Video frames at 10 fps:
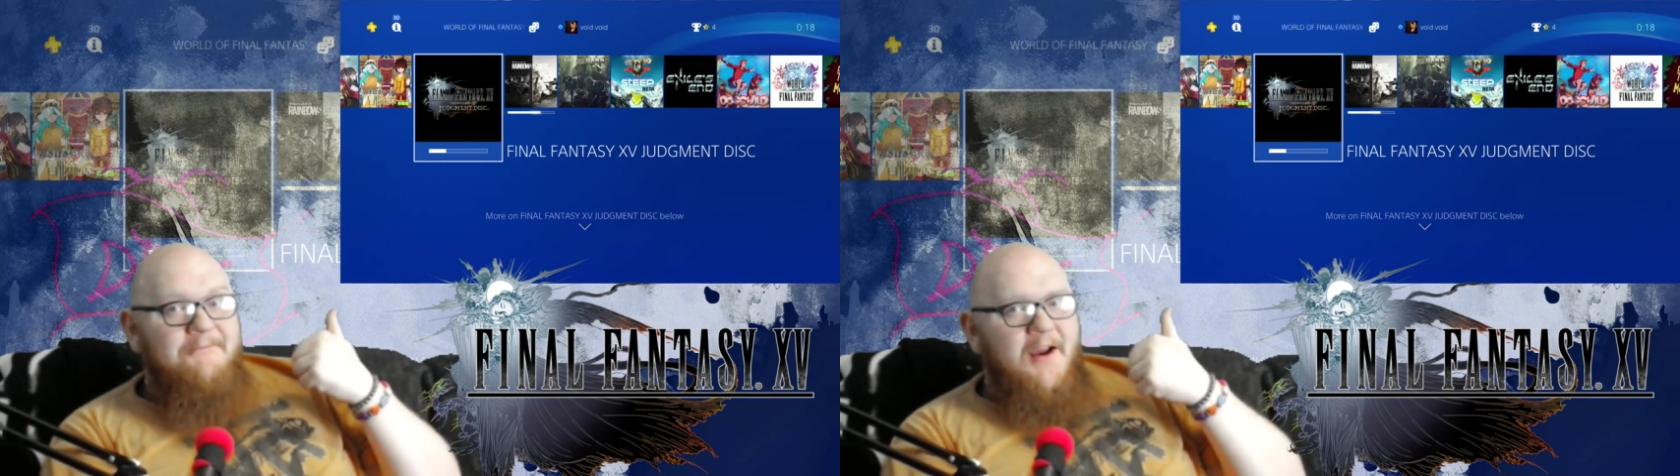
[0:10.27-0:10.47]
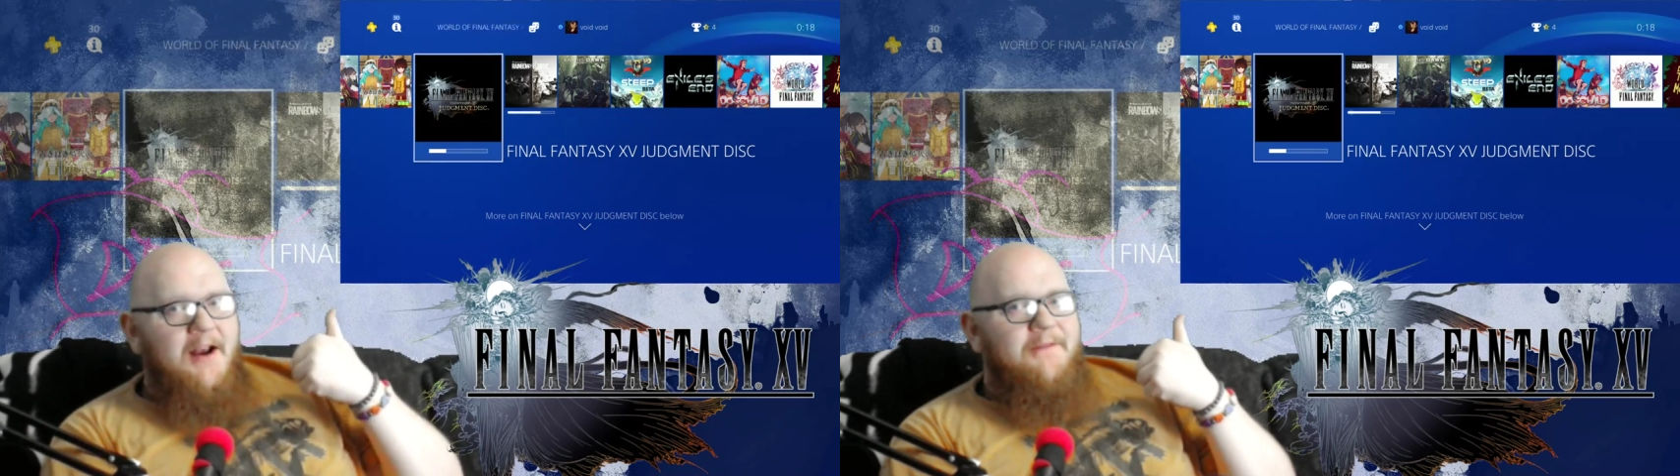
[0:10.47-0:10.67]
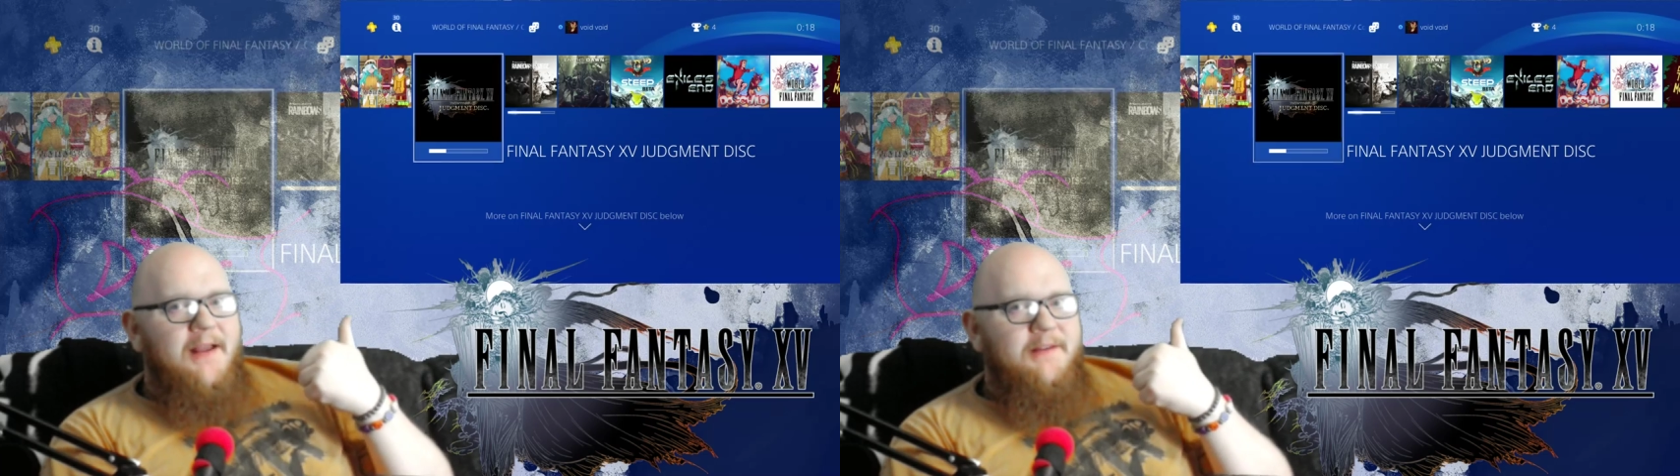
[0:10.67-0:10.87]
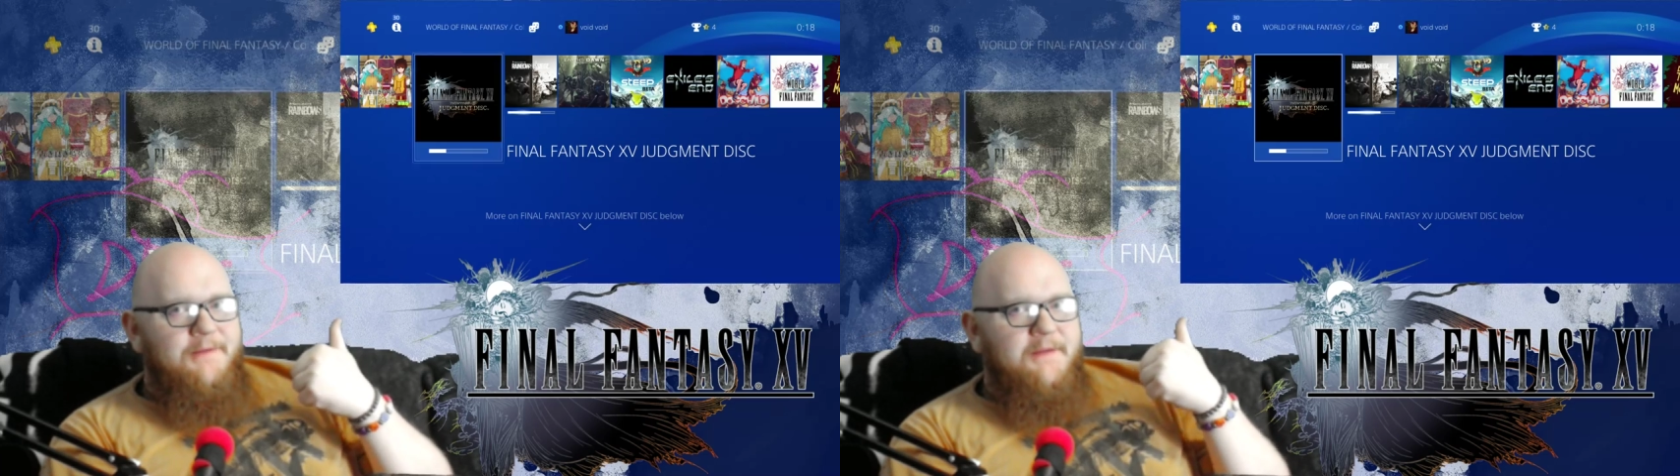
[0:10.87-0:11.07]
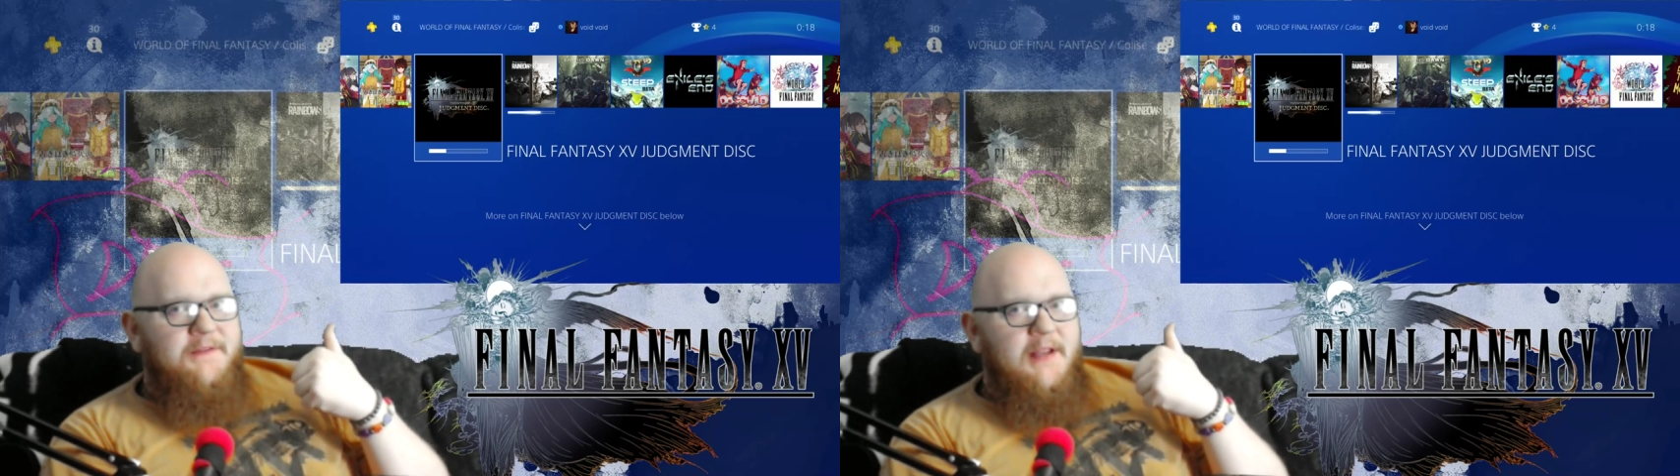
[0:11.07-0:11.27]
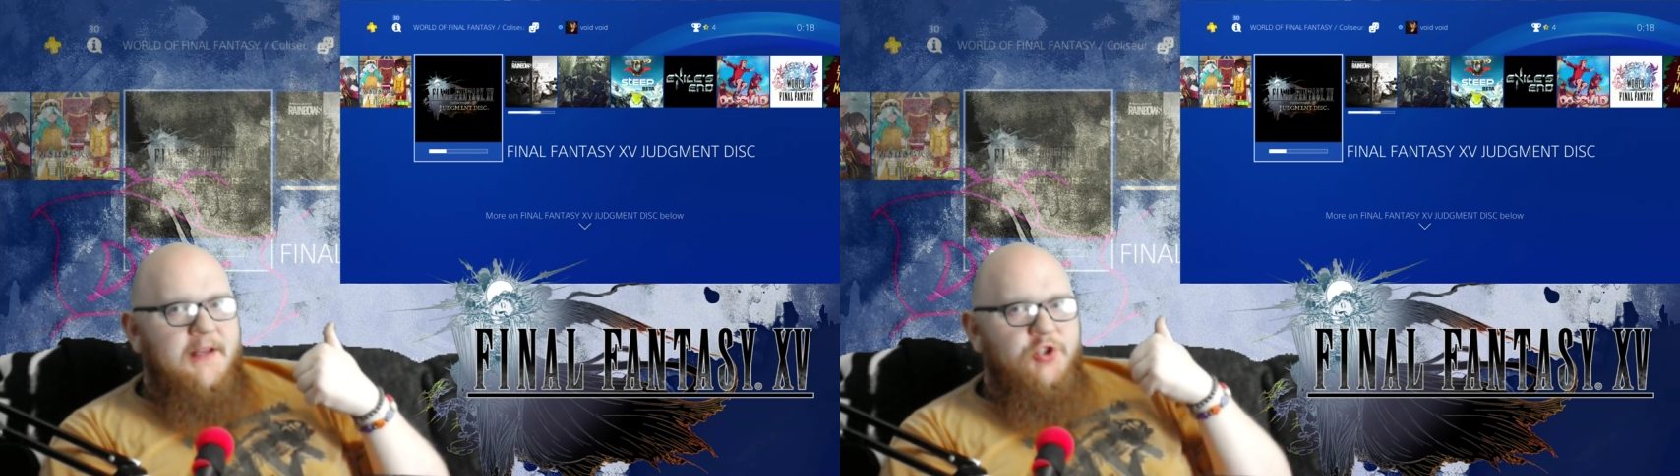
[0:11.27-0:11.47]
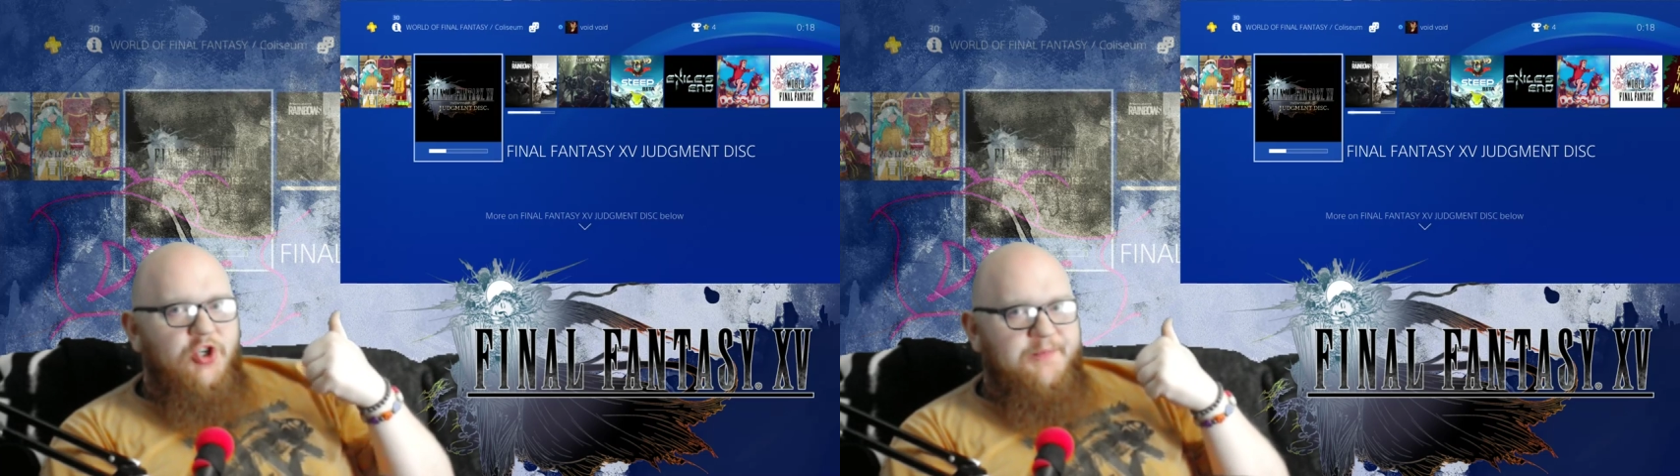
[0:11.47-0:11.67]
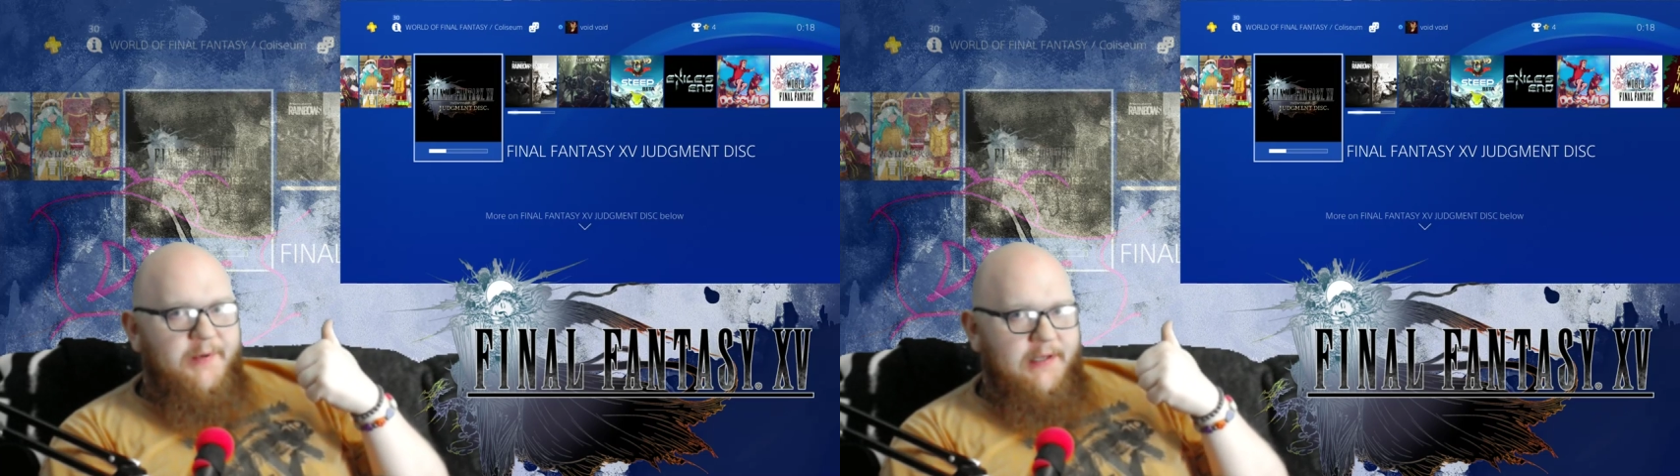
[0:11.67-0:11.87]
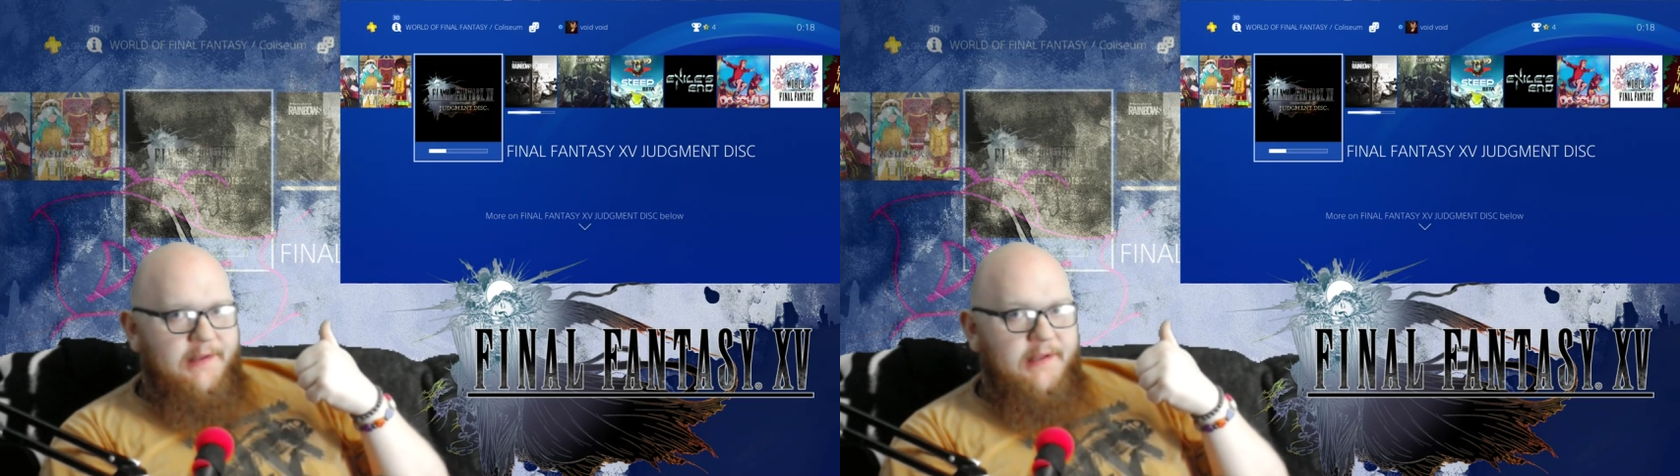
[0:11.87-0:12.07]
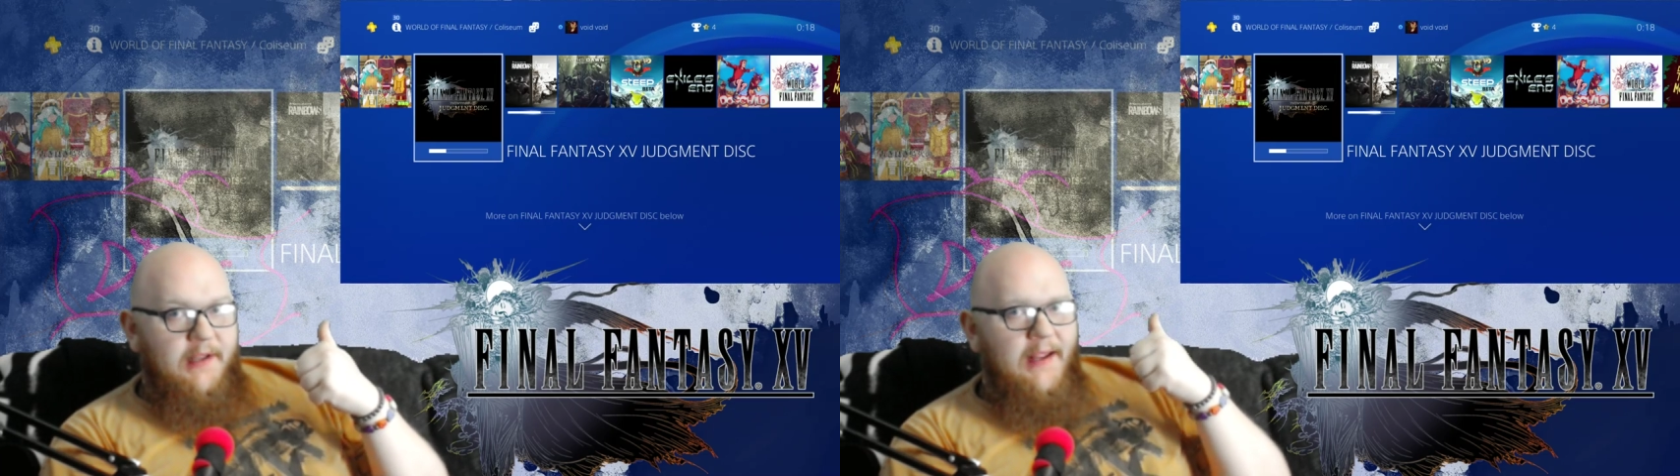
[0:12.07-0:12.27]
Final Fantasy XV Judgment
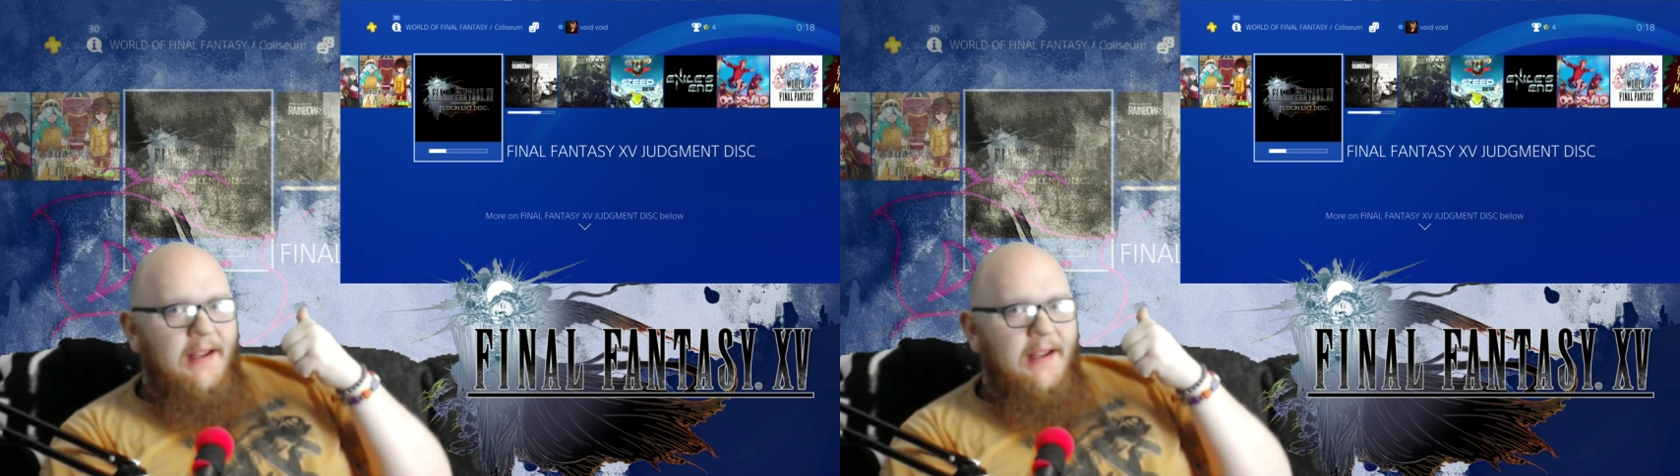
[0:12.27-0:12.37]
Disc.